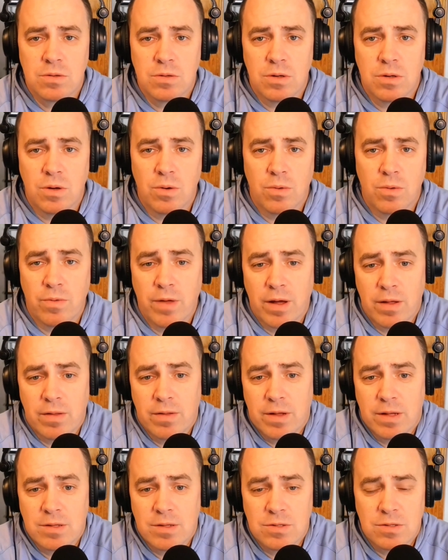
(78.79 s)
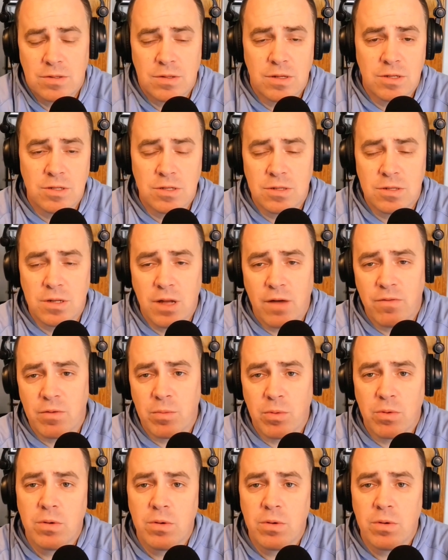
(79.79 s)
you know, that's just inevitable.